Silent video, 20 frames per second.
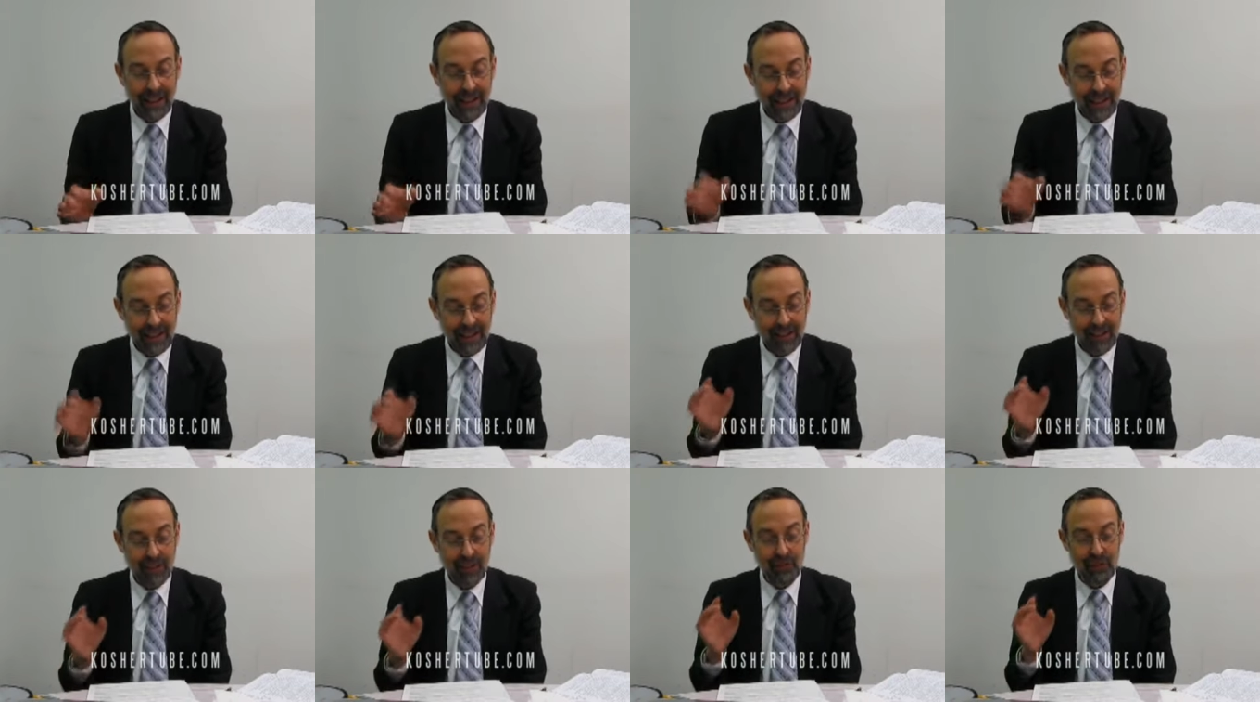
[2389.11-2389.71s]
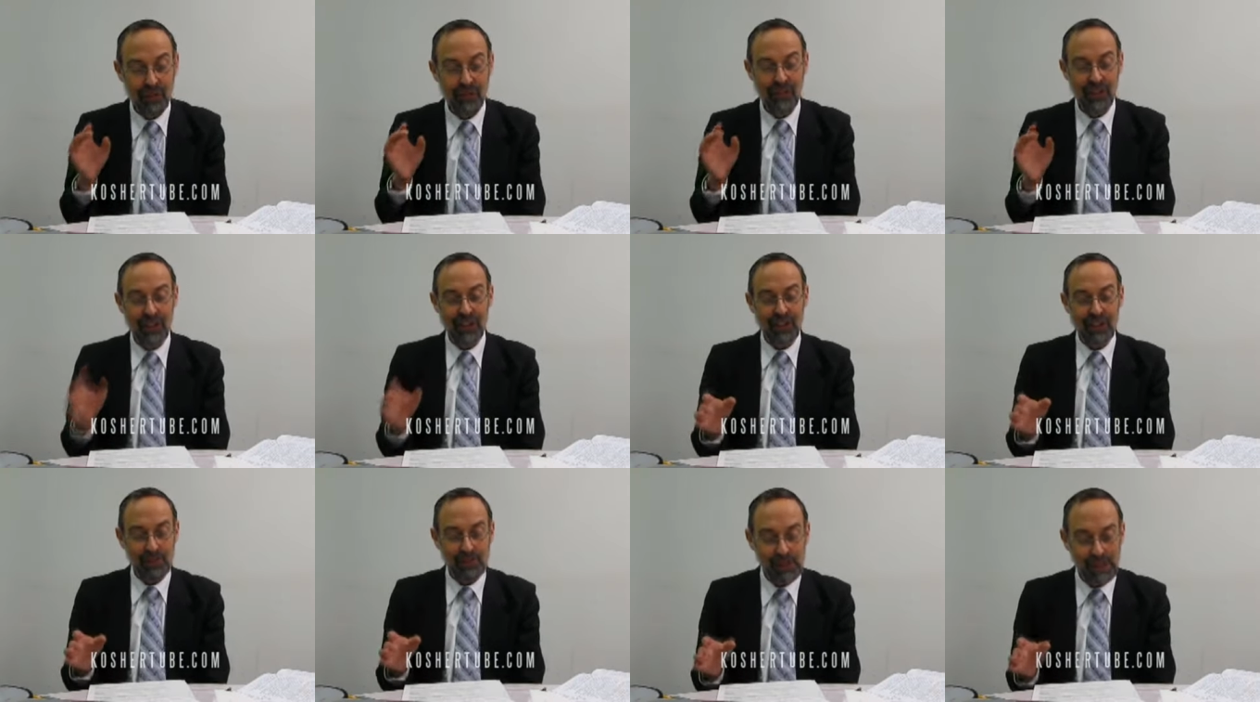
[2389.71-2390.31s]
He
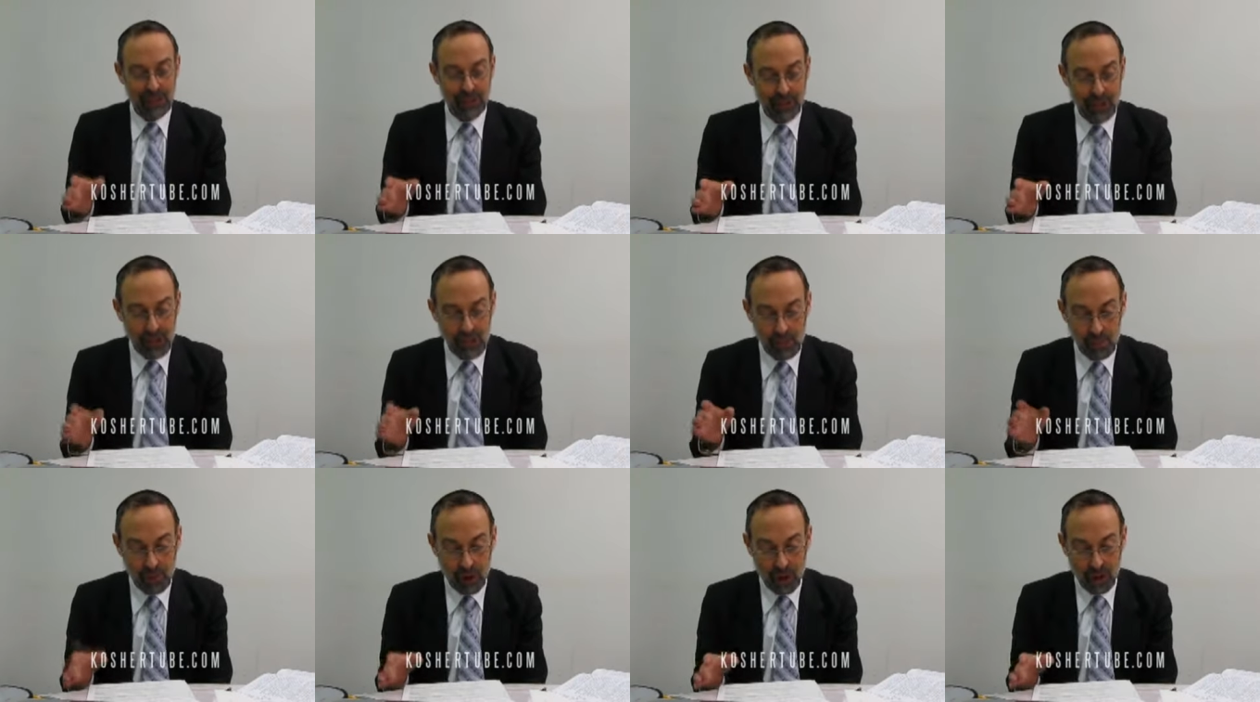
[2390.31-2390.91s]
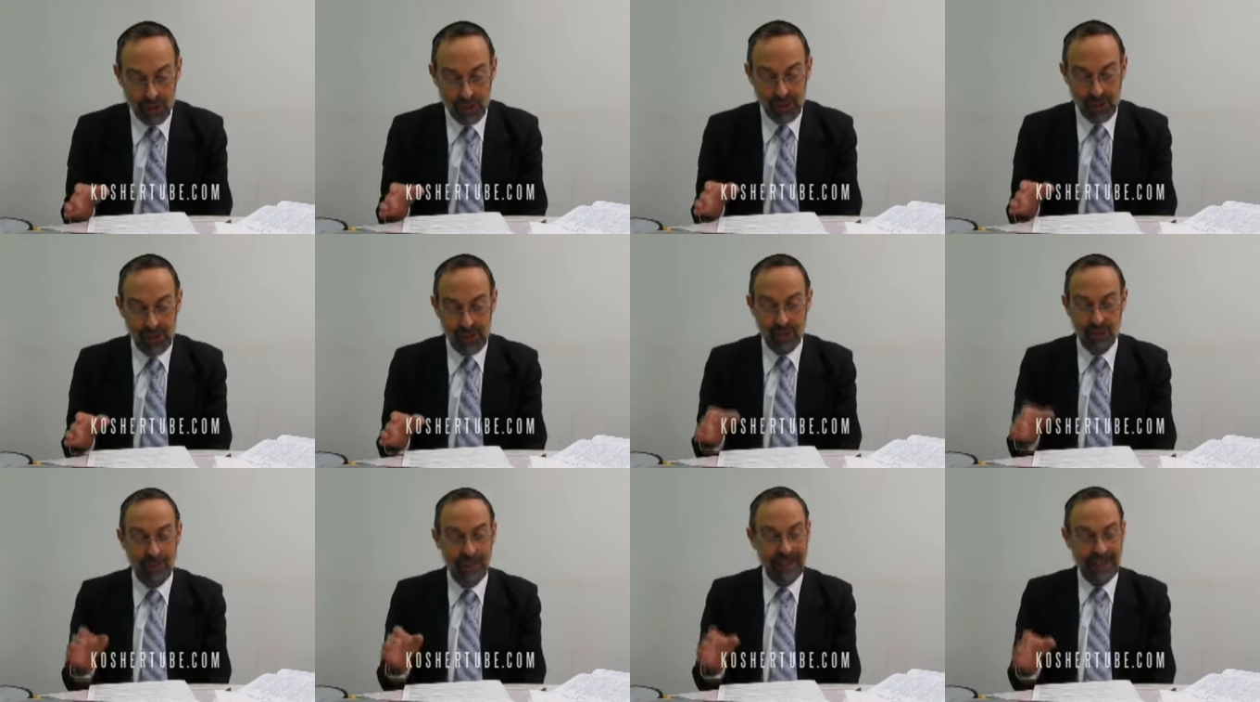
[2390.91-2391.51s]
revealed himself to his brothers
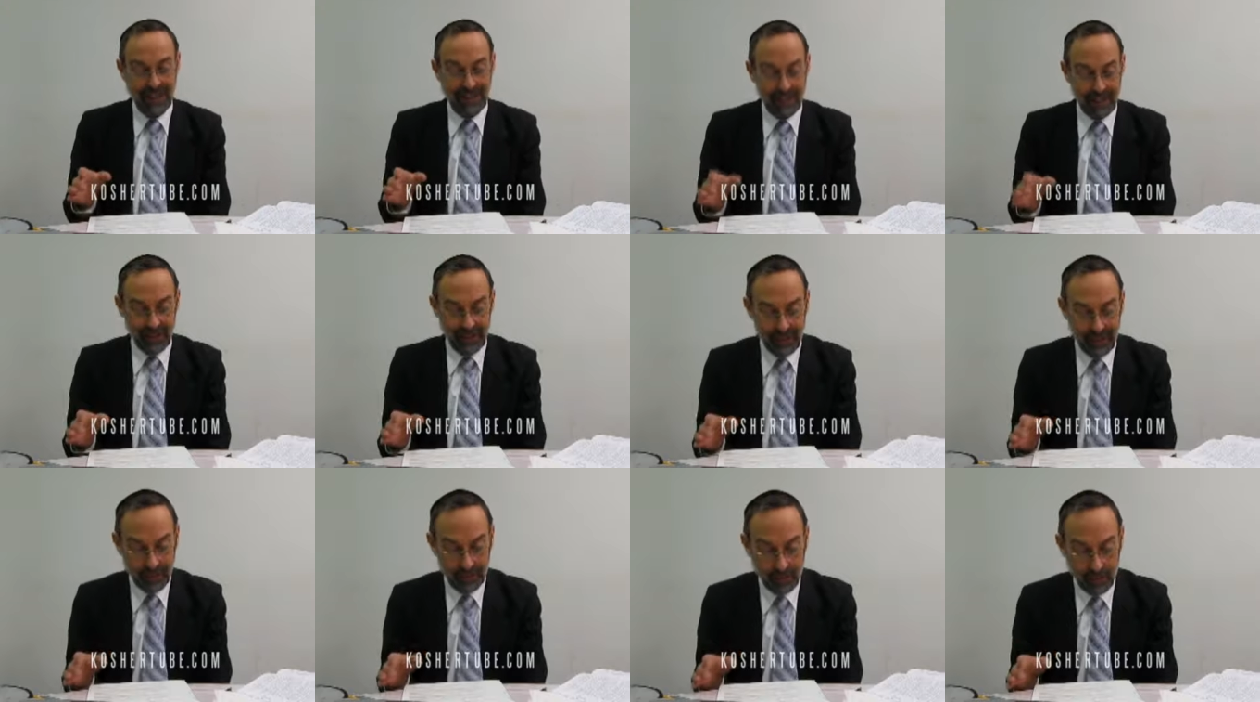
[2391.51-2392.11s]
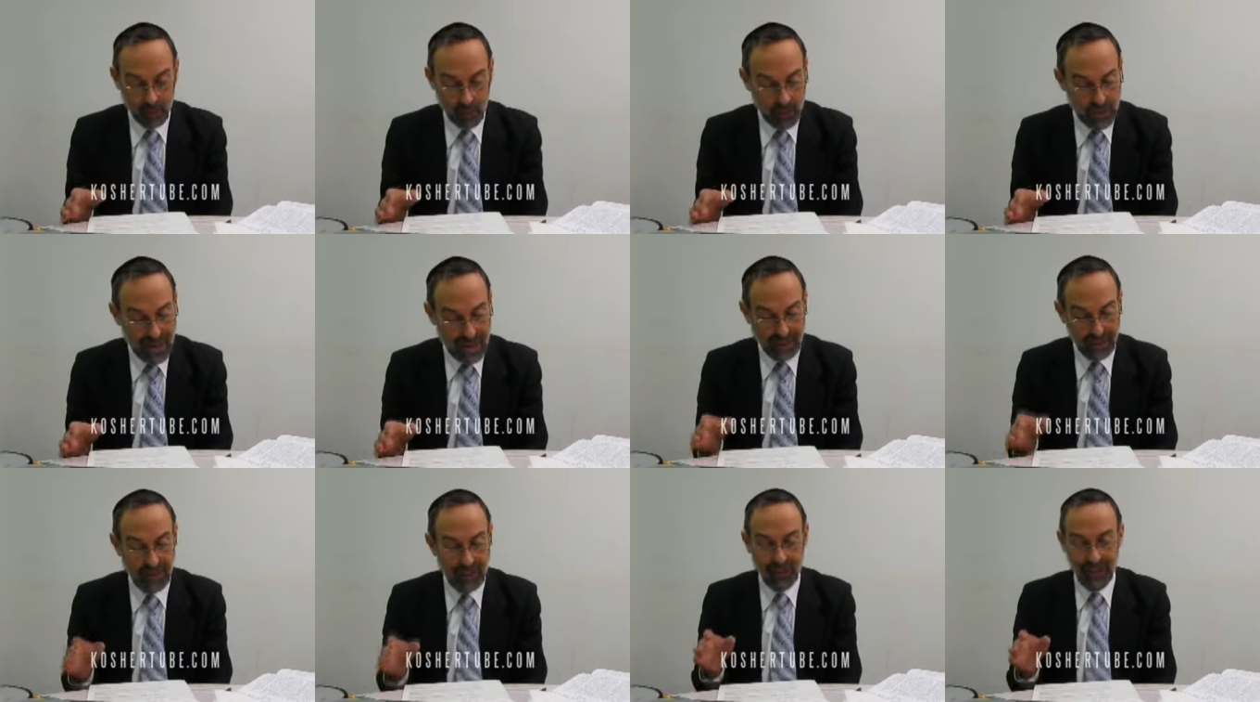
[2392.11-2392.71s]
immediately,
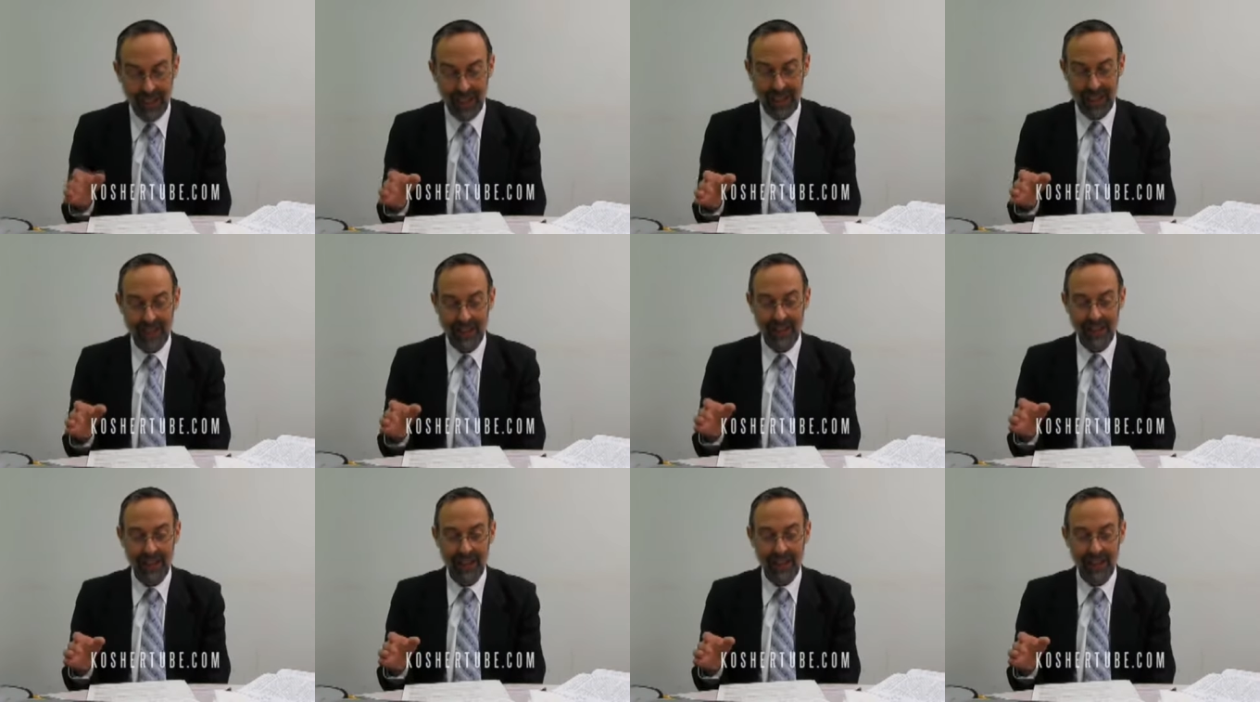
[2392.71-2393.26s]
without delay,